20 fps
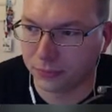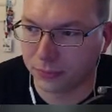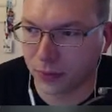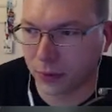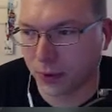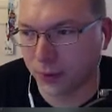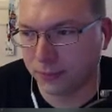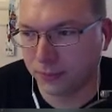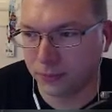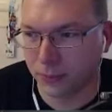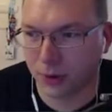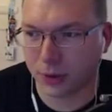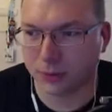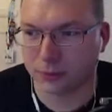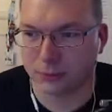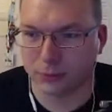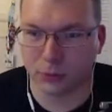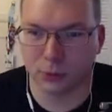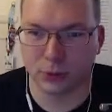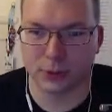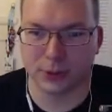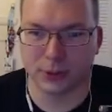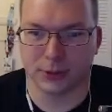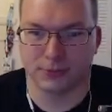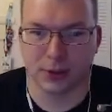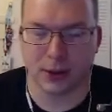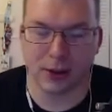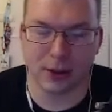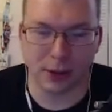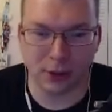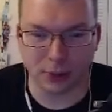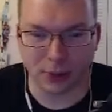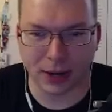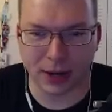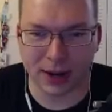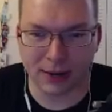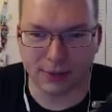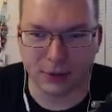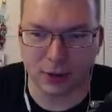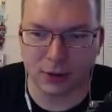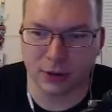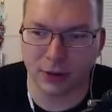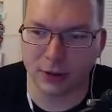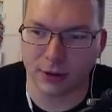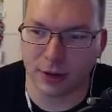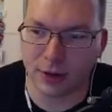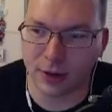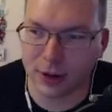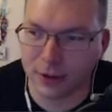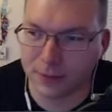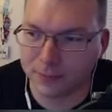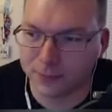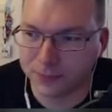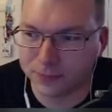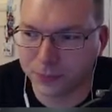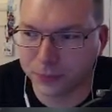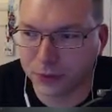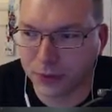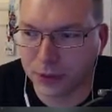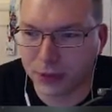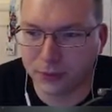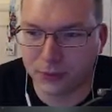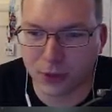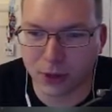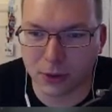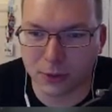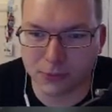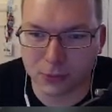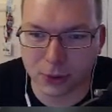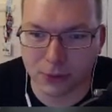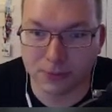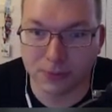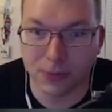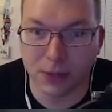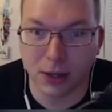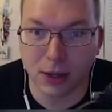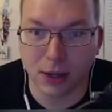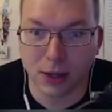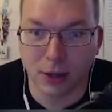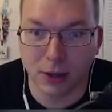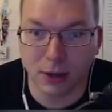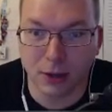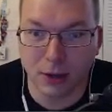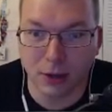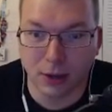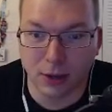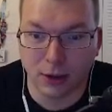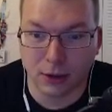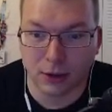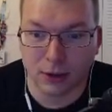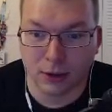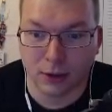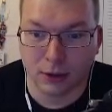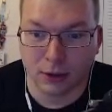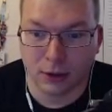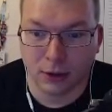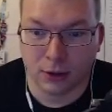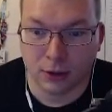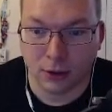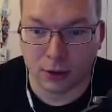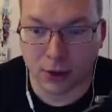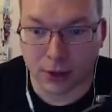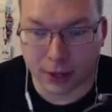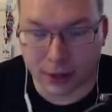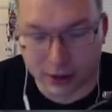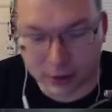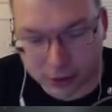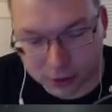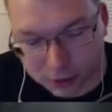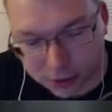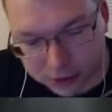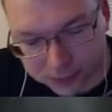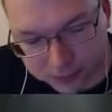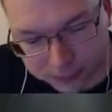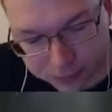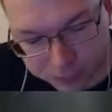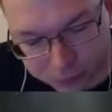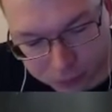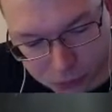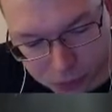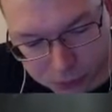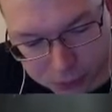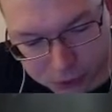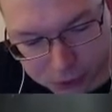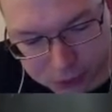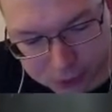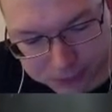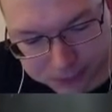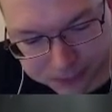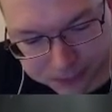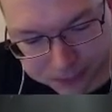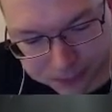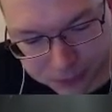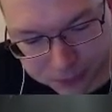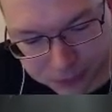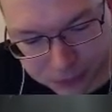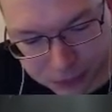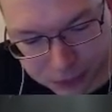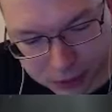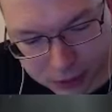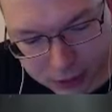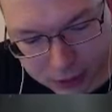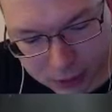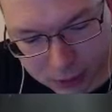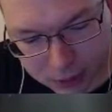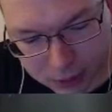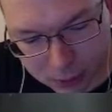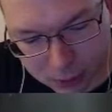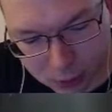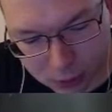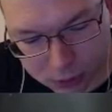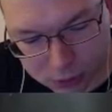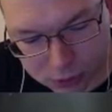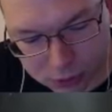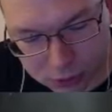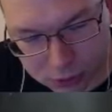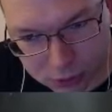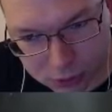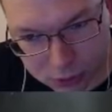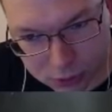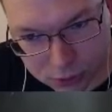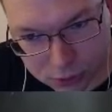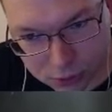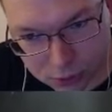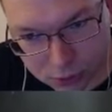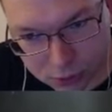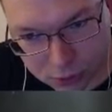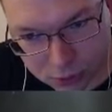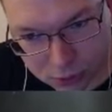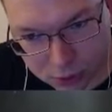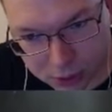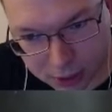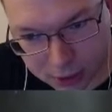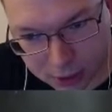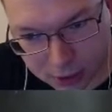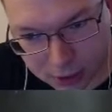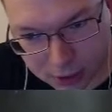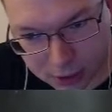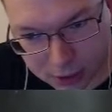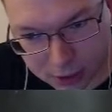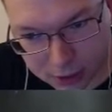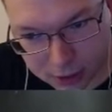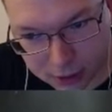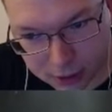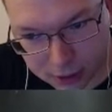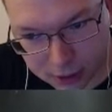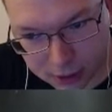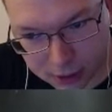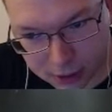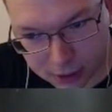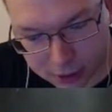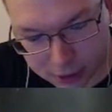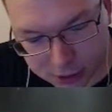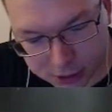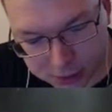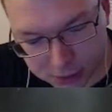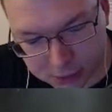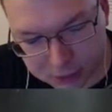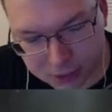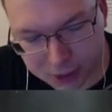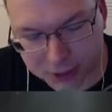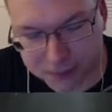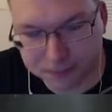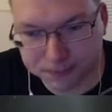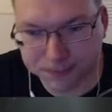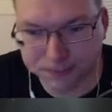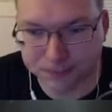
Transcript: Okay, well, we'll see. Either way, I have it in the video, so... Okay, great. Great picture. Now we're going to do a speed up time.